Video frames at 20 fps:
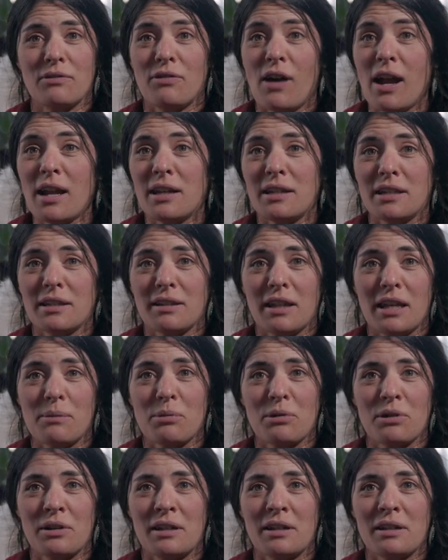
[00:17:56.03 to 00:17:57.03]
Finding
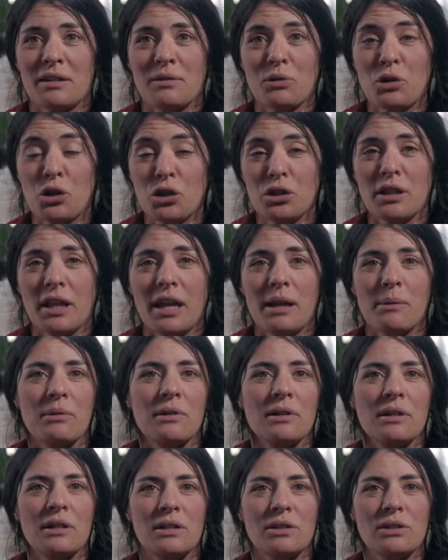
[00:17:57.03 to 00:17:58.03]
labor, good
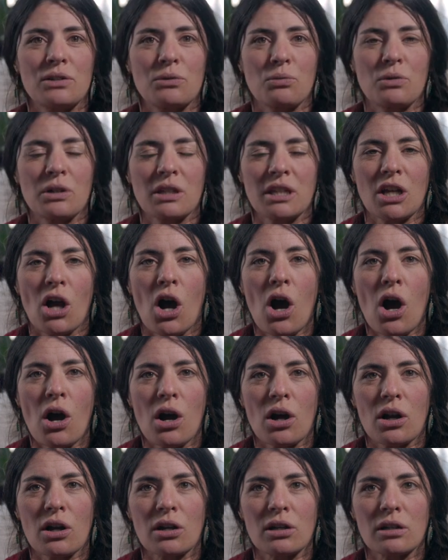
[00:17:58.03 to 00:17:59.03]
labor, is really
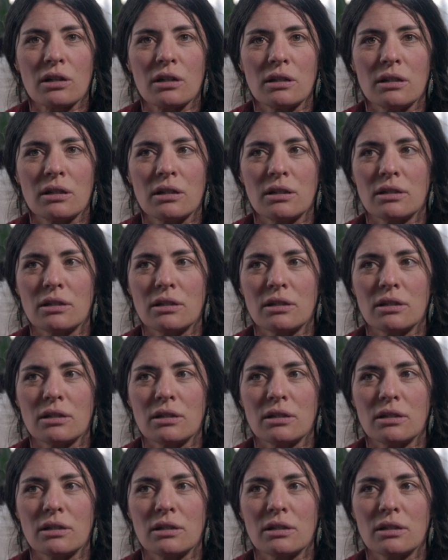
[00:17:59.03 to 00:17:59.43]
hard.